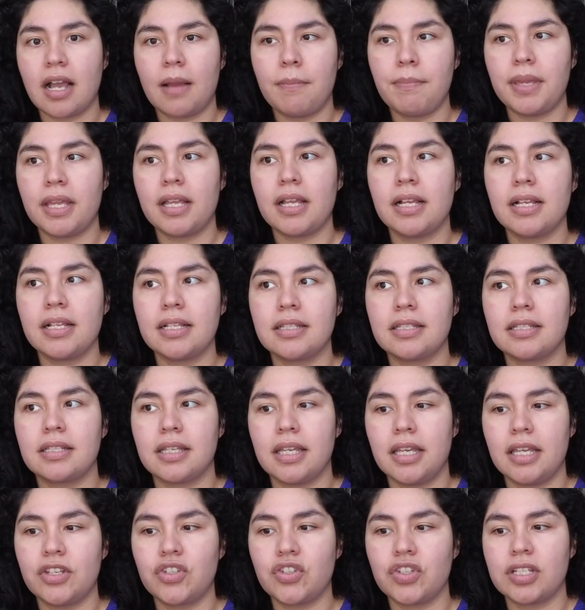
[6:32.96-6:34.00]
because
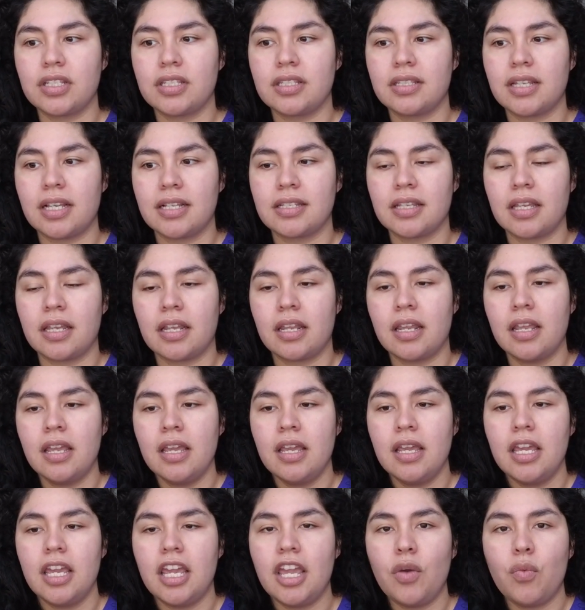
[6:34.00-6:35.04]
it just doesn't,
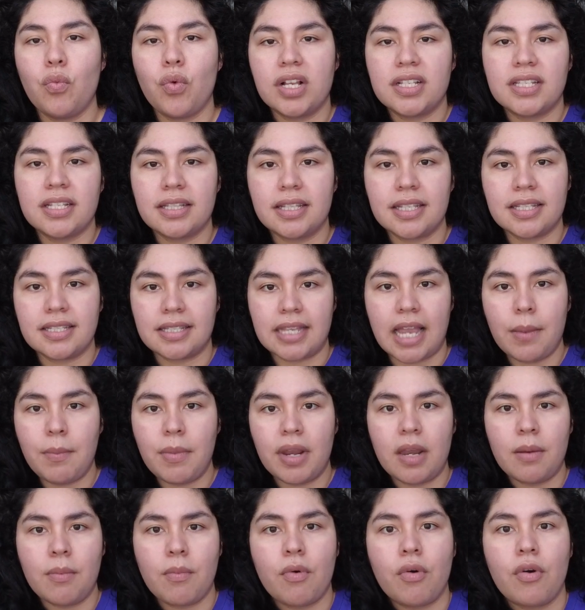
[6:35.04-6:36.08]
it wasn't the same
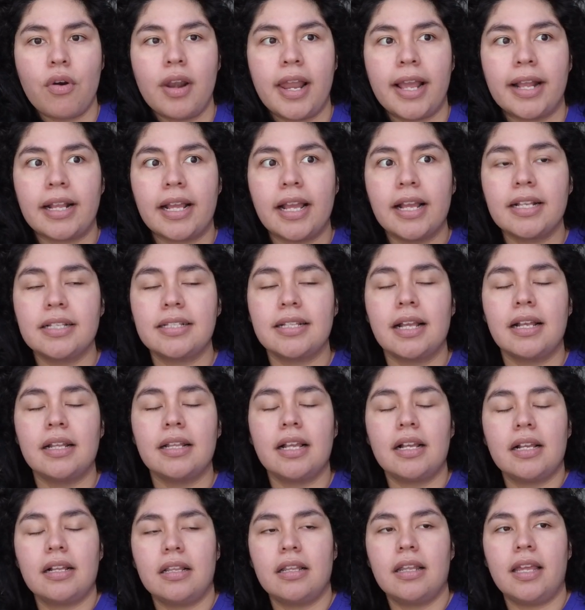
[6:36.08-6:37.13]
anymore. Like as
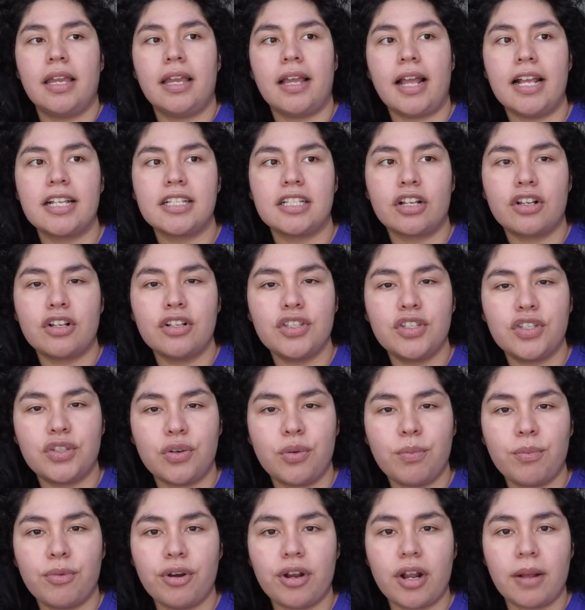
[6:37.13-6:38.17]
a
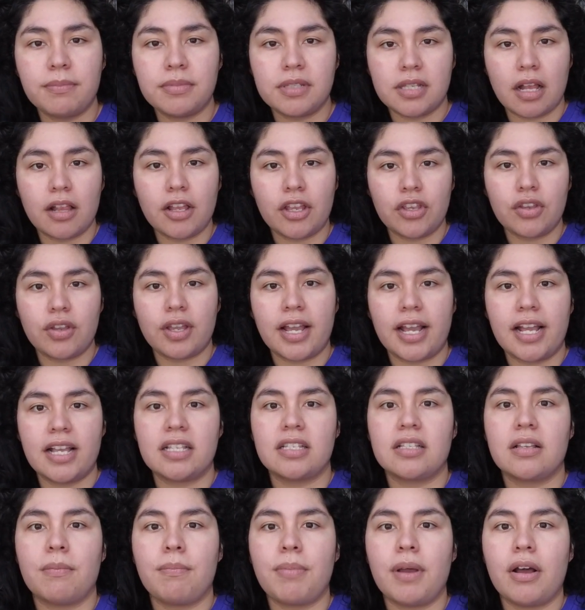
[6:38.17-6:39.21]
consumer, I'm telling you
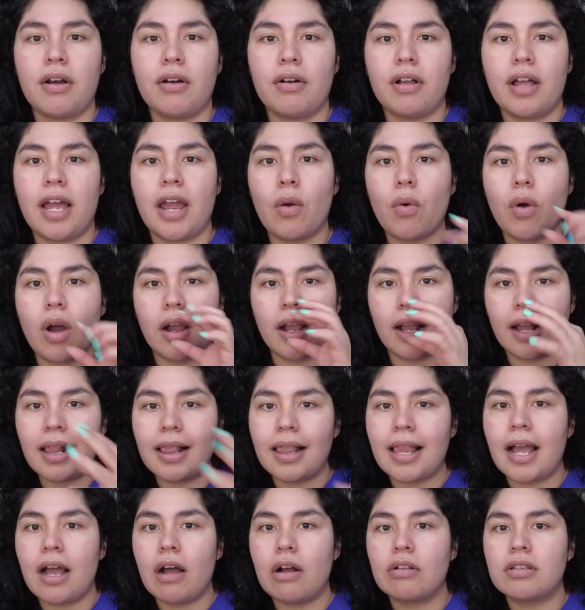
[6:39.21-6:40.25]
guys about, I want
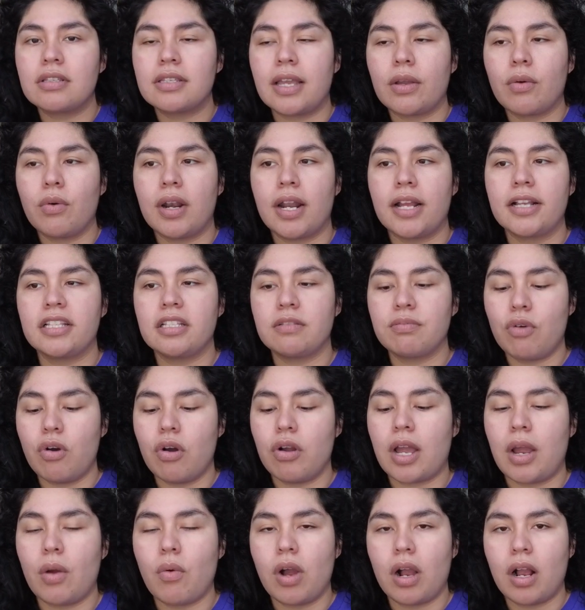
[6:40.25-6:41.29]
clouds. Like when I
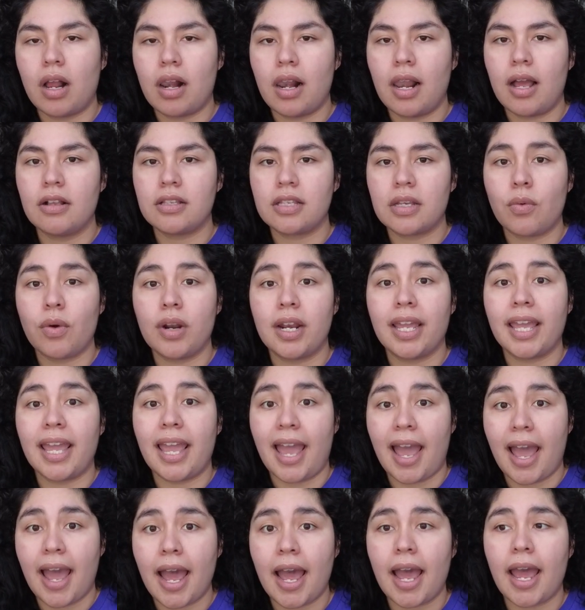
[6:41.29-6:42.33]
smoke, I want clouds. I want to get
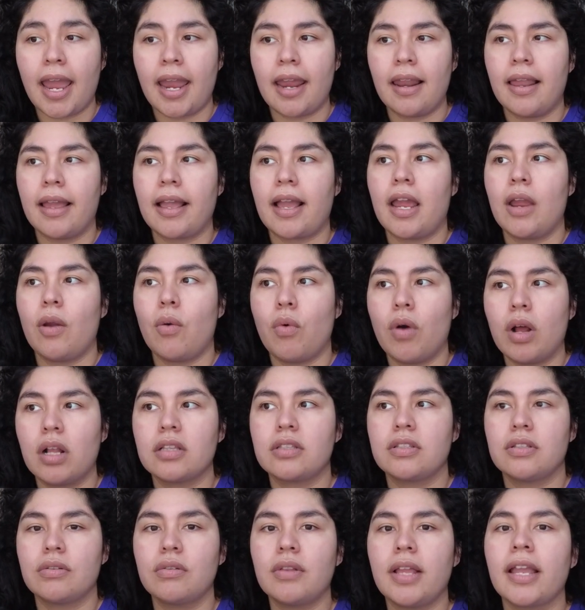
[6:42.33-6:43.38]
high. Like I
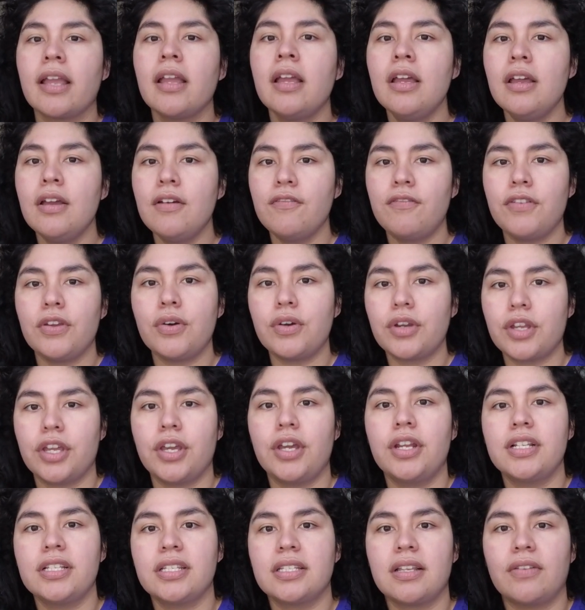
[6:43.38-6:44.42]
want to like feel
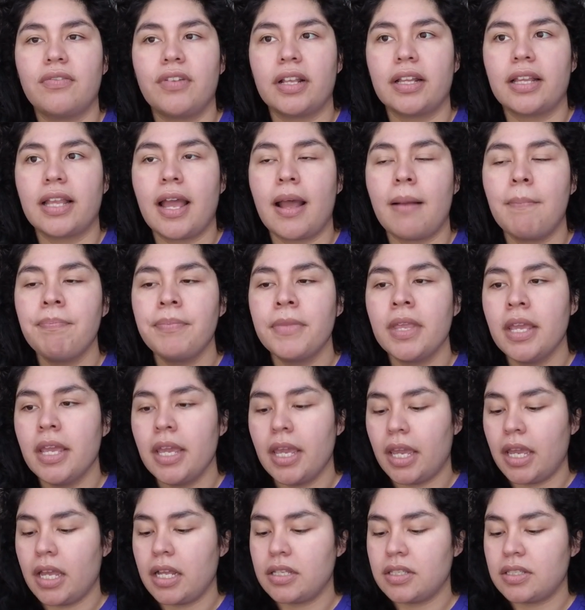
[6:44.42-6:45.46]
good and stuff like that.
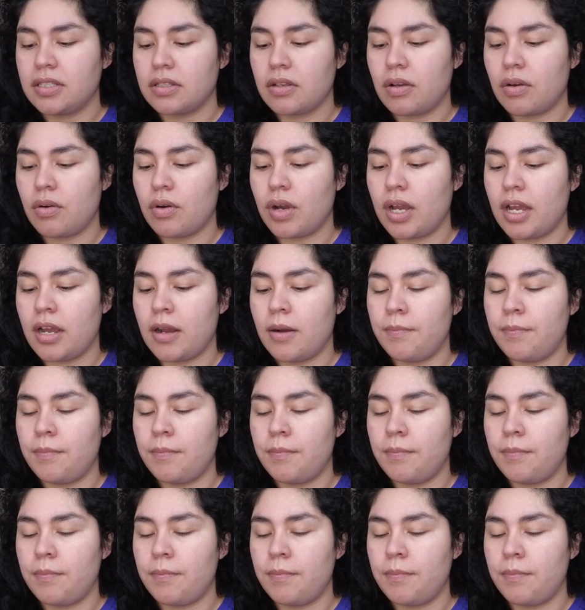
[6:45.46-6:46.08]
And so